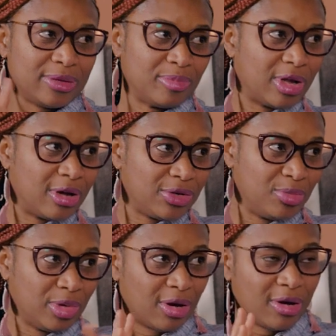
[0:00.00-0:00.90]
and you
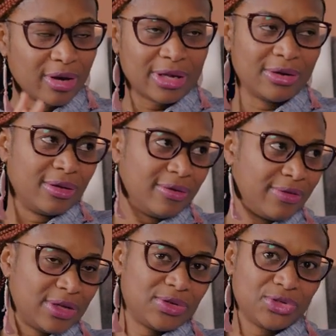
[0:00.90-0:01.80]
blog and all of
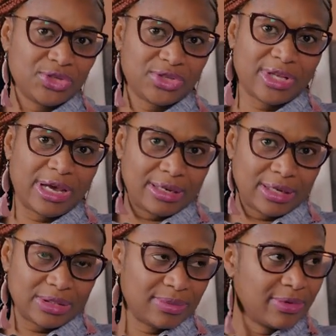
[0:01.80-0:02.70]
that. So just
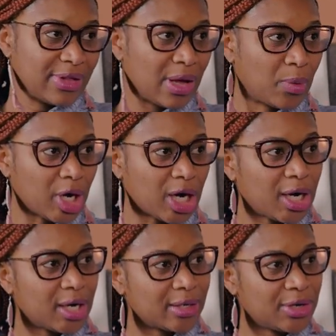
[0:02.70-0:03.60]
highlight some of that work
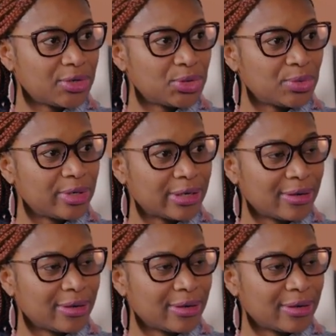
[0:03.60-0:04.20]
that you're doing.